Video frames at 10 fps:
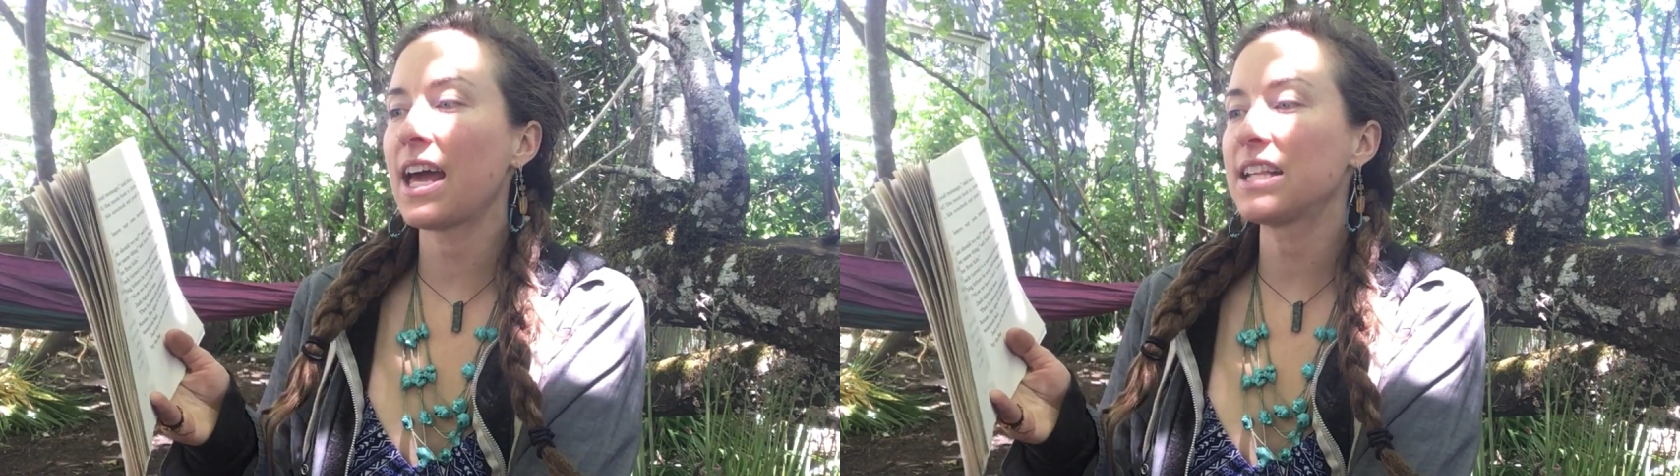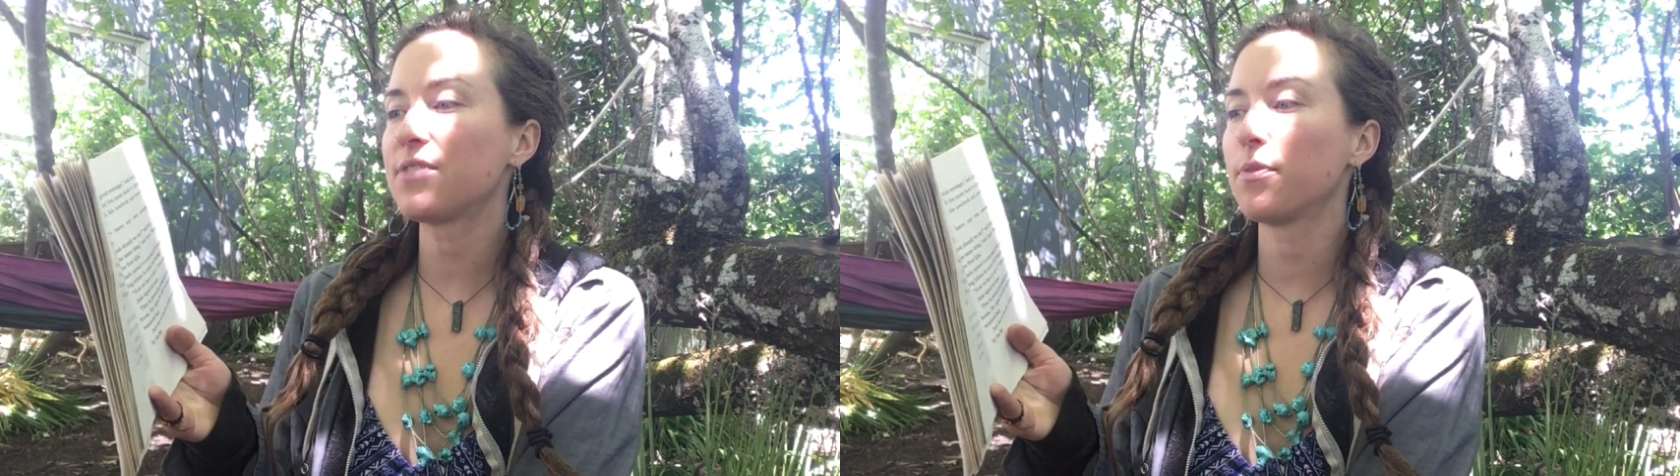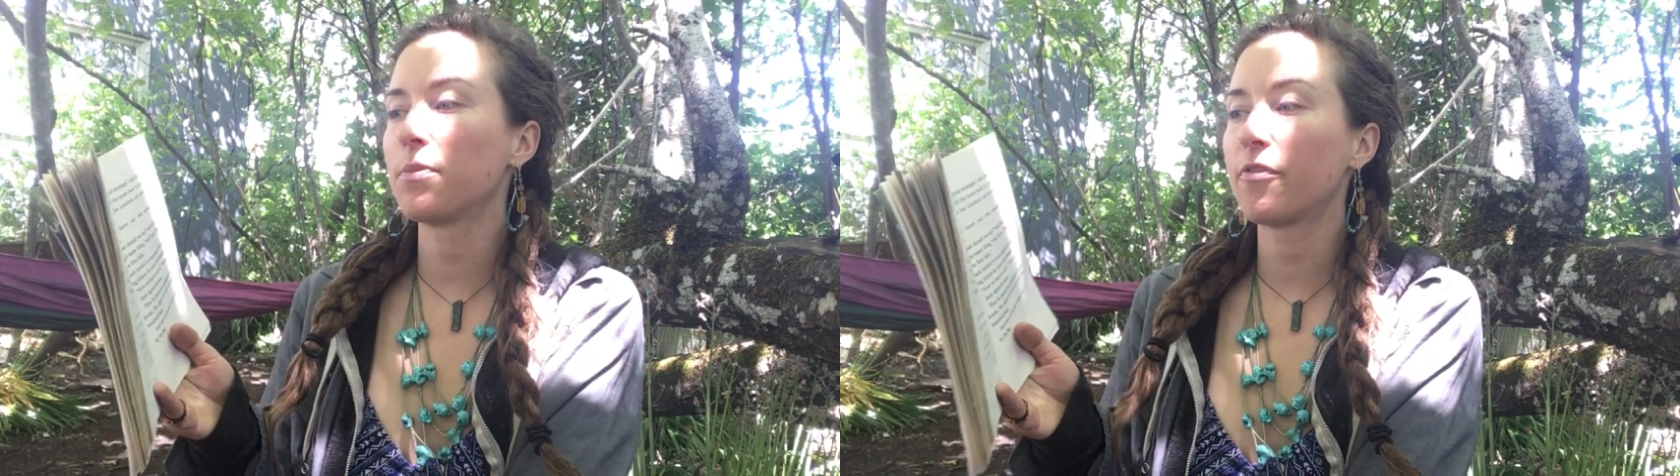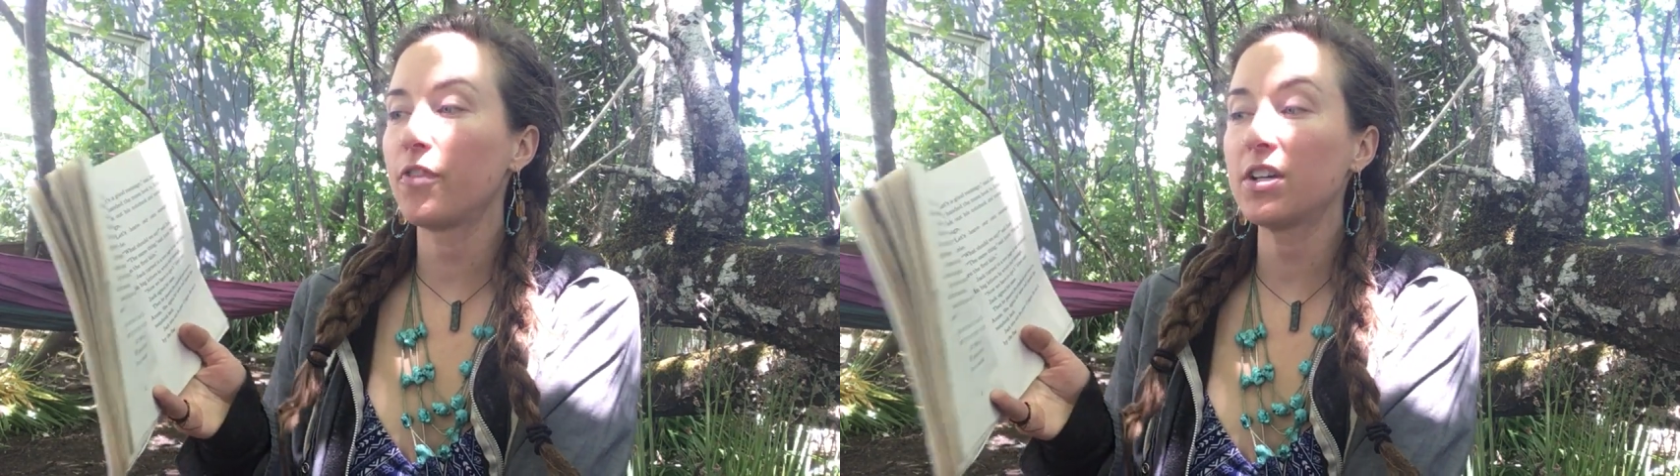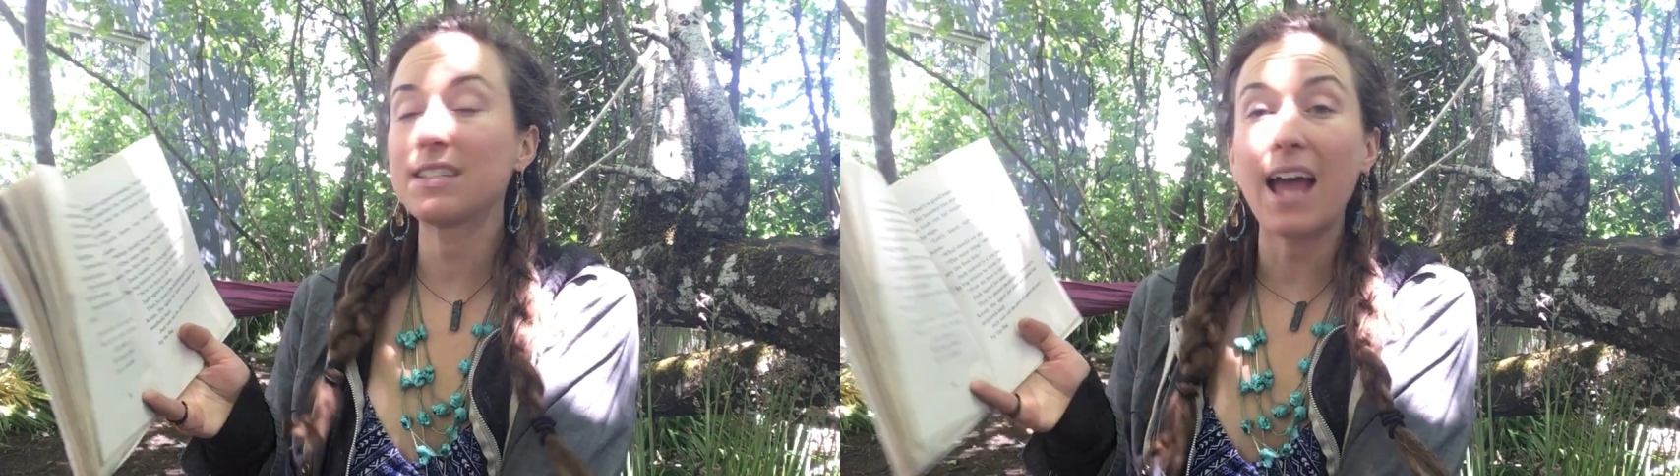"that's from the
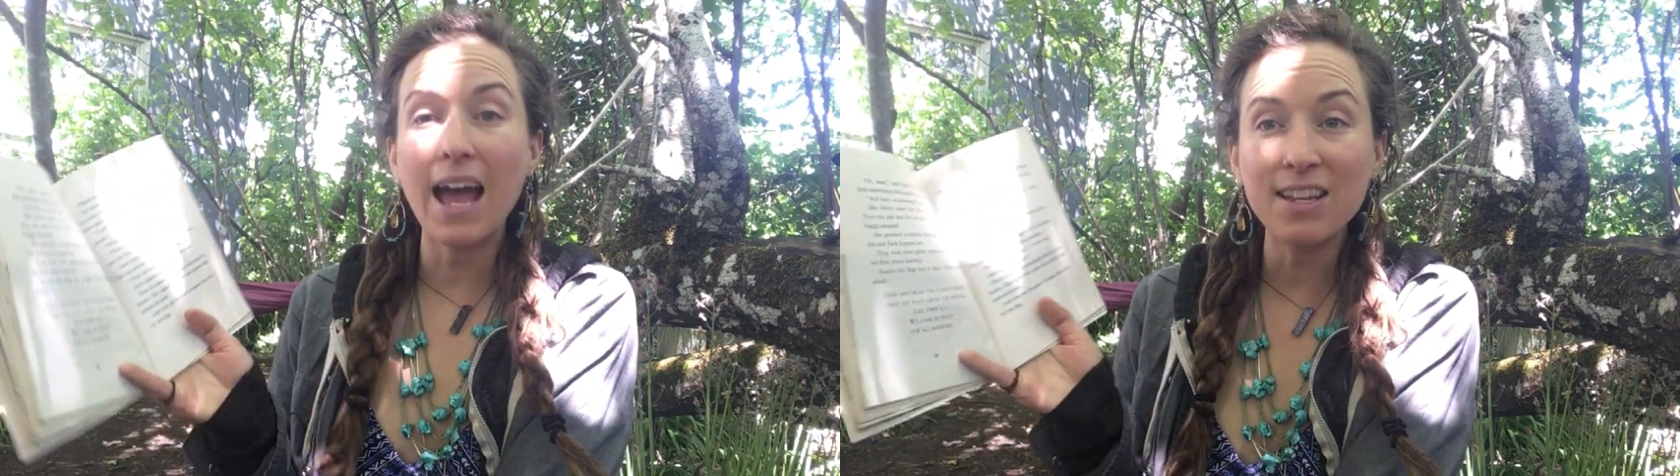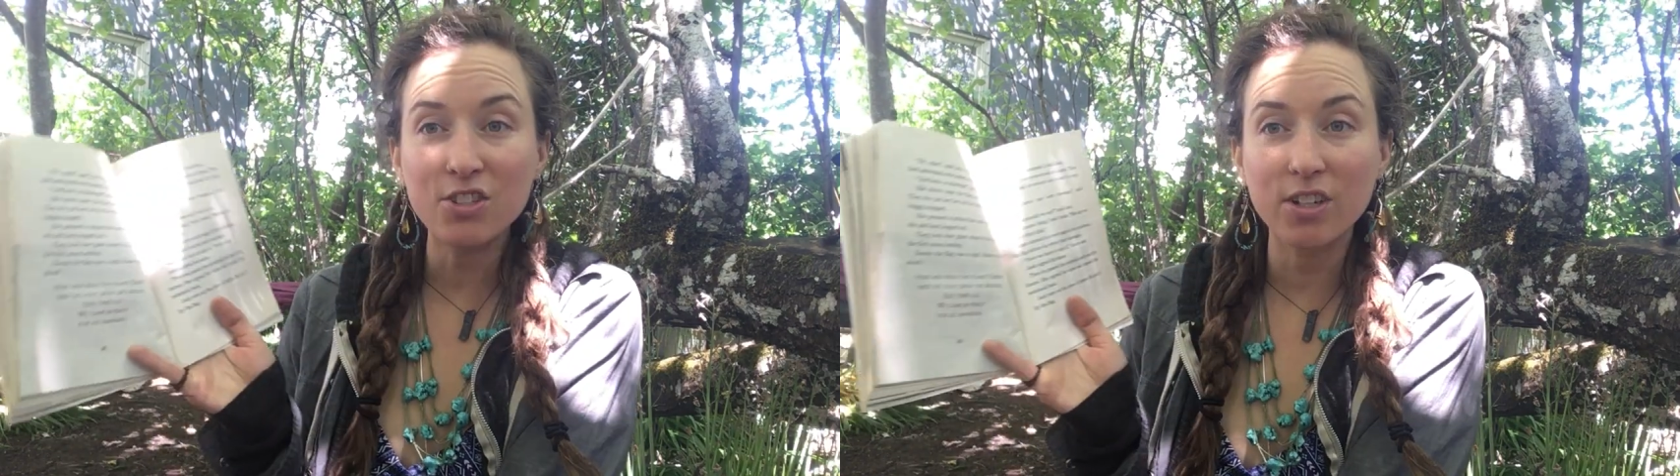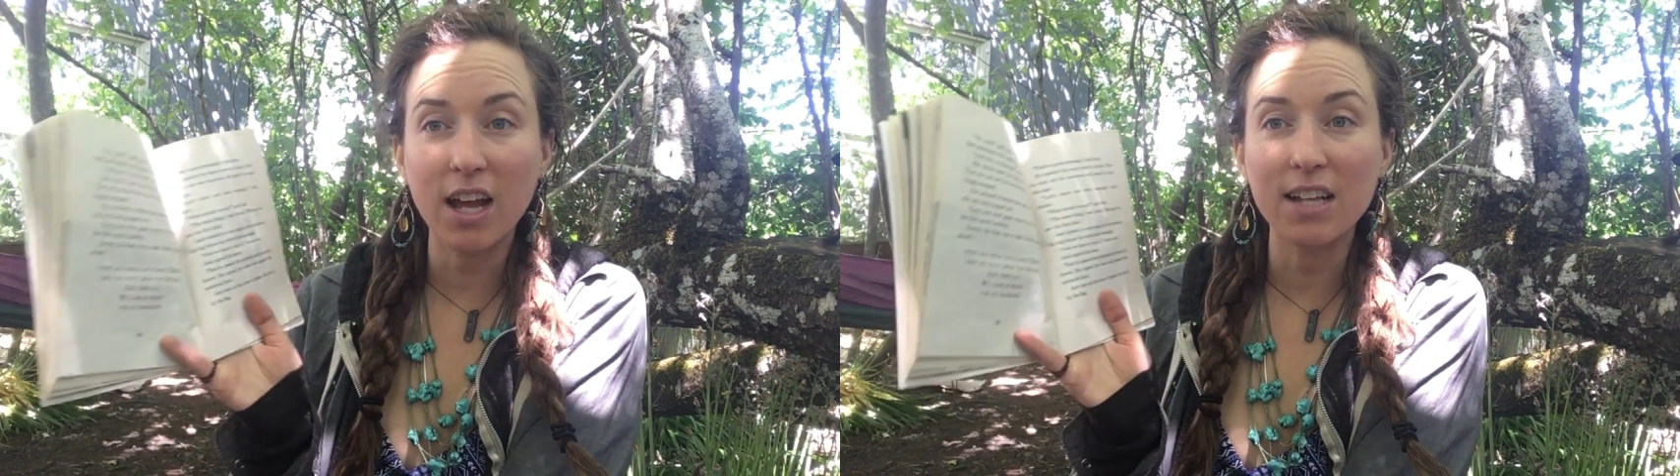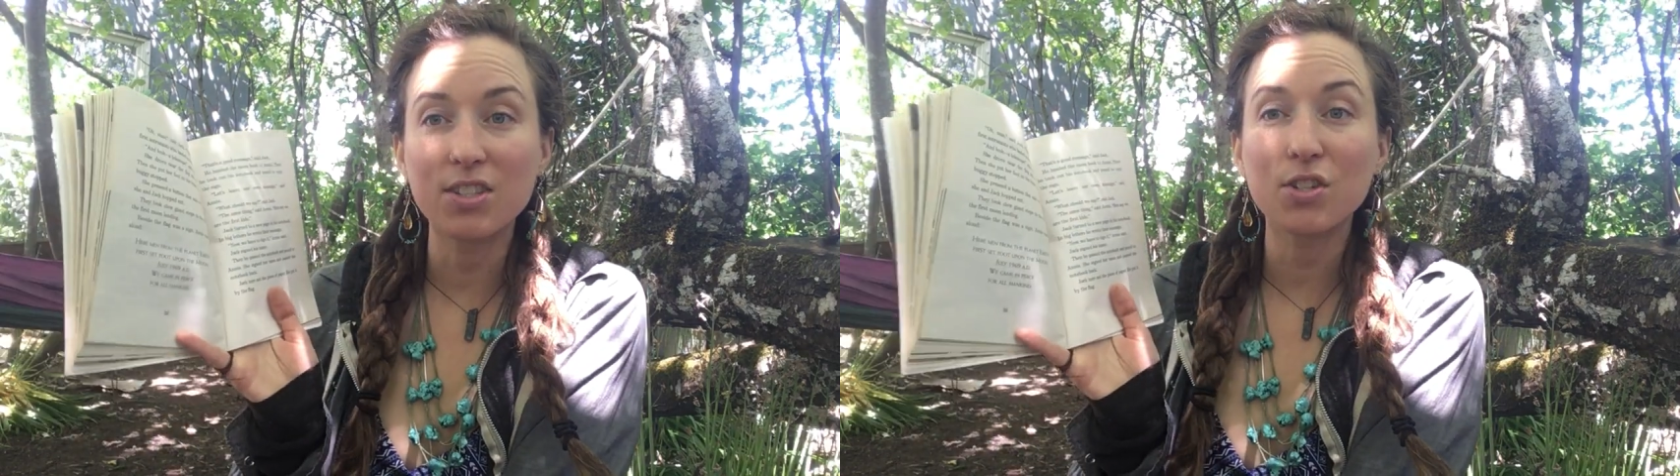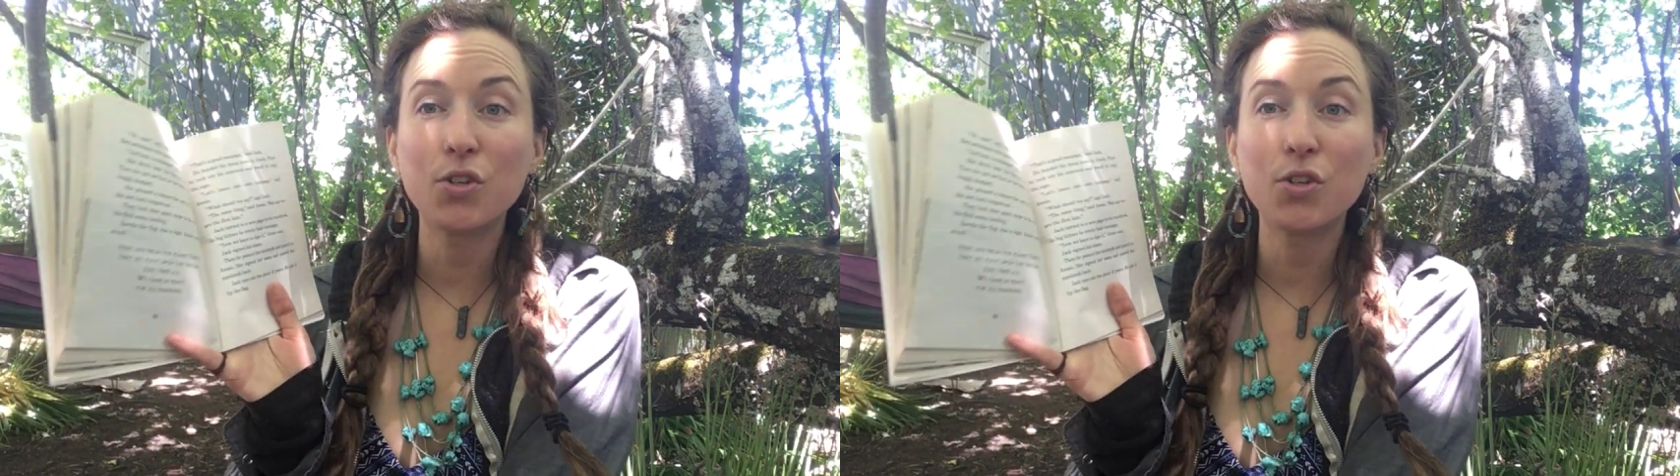first astronauts